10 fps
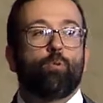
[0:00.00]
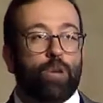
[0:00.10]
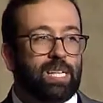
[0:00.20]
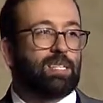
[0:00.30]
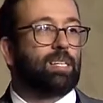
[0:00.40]

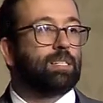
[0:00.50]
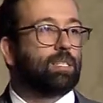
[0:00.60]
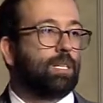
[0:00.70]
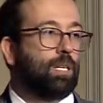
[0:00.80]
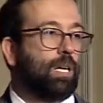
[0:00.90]

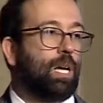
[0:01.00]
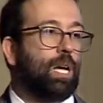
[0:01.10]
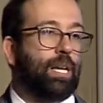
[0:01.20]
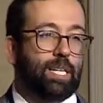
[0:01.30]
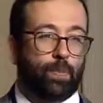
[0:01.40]
recent
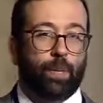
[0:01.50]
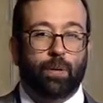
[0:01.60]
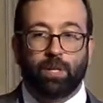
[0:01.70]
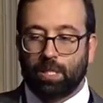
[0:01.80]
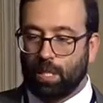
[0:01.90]
uh,
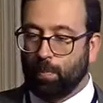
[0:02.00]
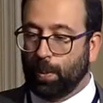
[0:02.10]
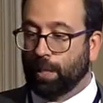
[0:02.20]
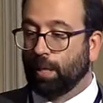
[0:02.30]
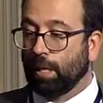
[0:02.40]
experience, in
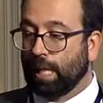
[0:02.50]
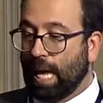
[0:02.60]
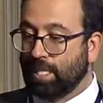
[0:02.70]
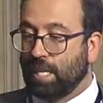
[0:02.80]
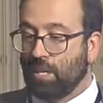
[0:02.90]
particular the last 10